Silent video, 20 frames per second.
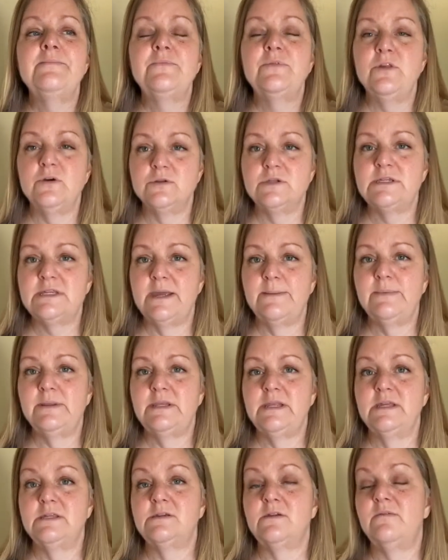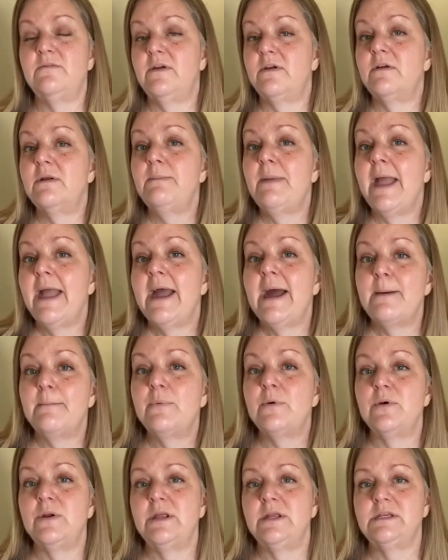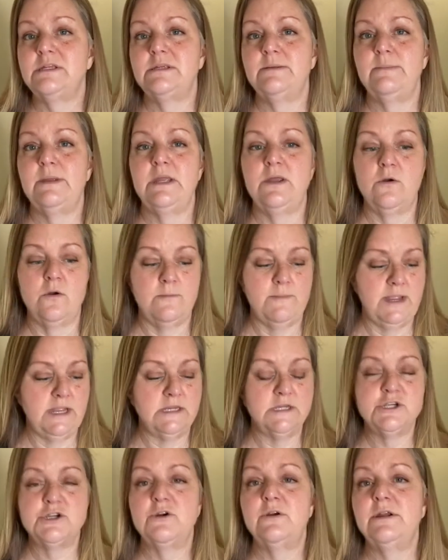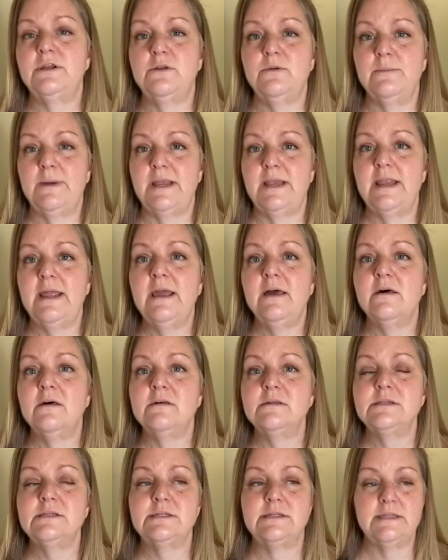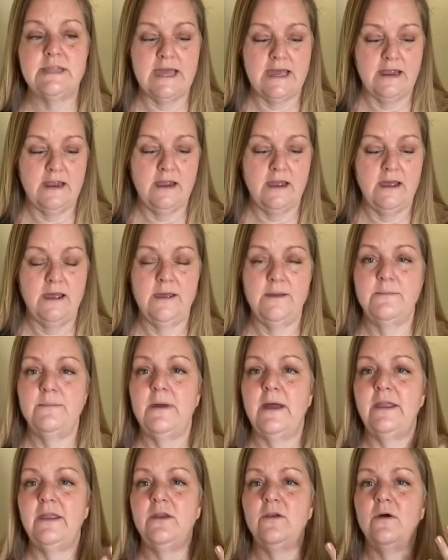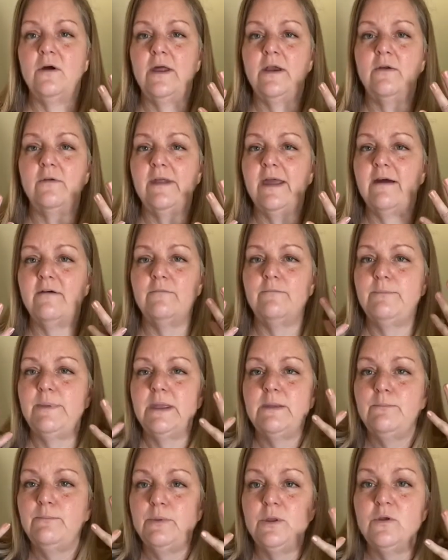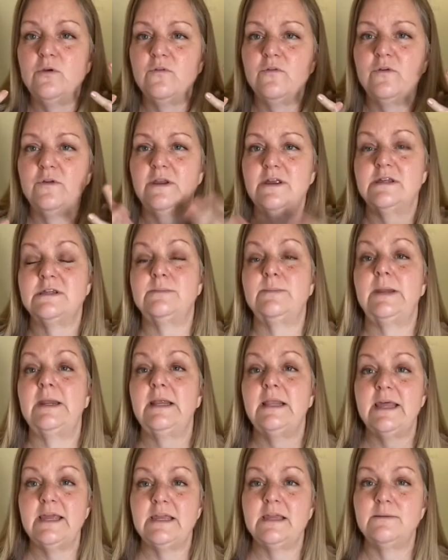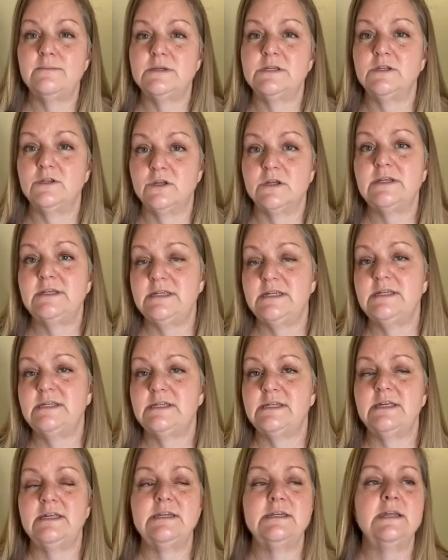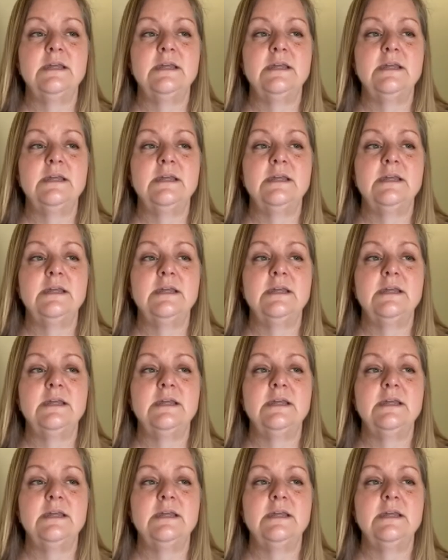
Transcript: Those type of things are very pampering to me, or making sure I do my nails. That, I don't have big, beautiful nails, but I like them to look decent.